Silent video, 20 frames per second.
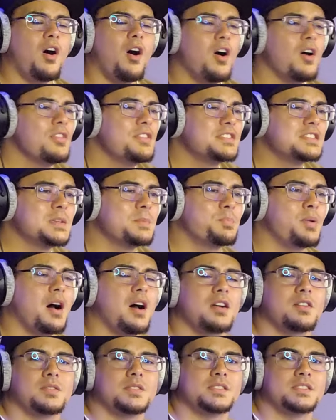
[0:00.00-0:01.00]
All this
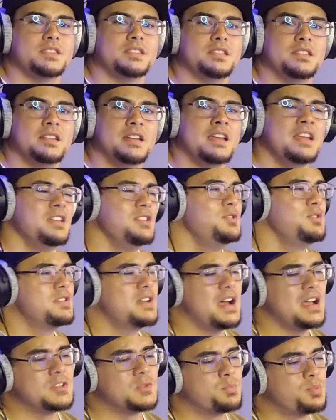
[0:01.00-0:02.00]
hypocrisy. You
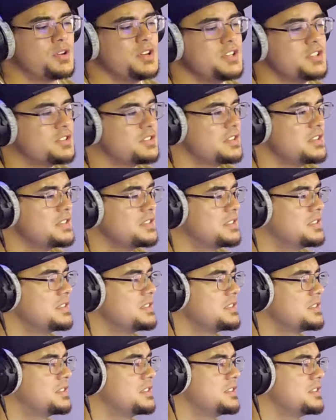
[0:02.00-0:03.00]
guys preach this,
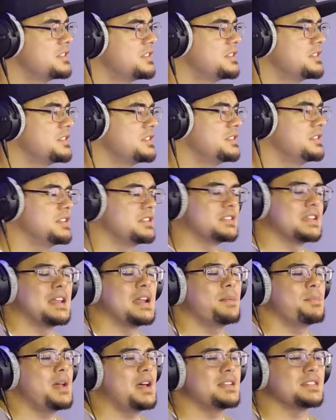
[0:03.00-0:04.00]
and this.
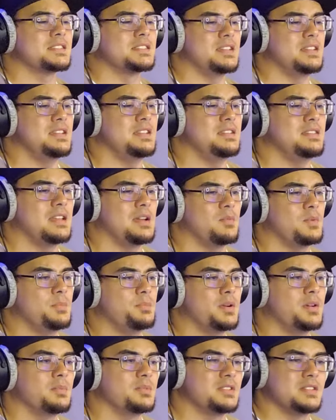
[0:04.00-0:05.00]
And I'm not saying that
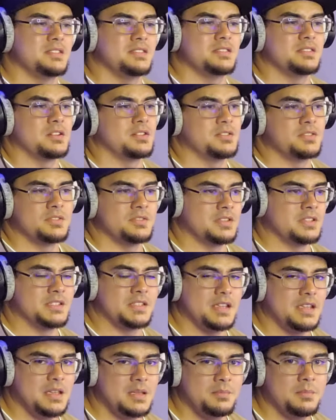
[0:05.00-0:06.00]
Republicans aren't the
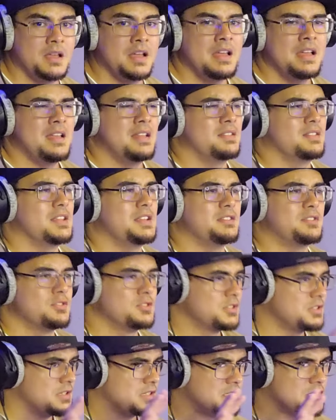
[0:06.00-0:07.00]
same. Like,
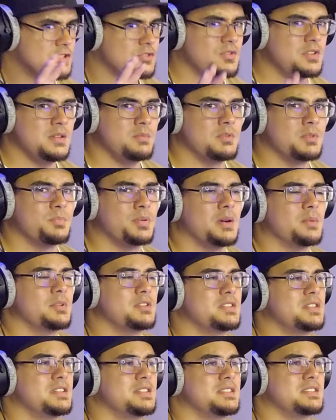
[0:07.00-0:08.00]
there's extreme
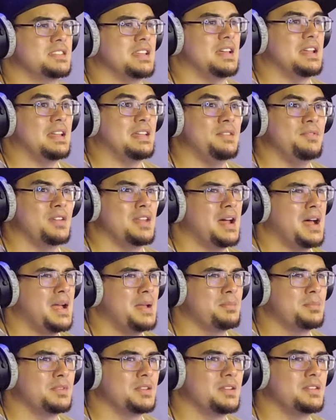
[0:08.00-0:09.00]
Republicans that even
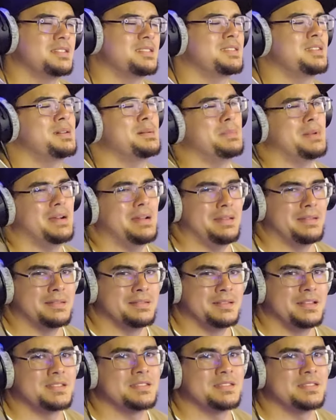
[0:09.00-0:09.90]
I'm like, come on.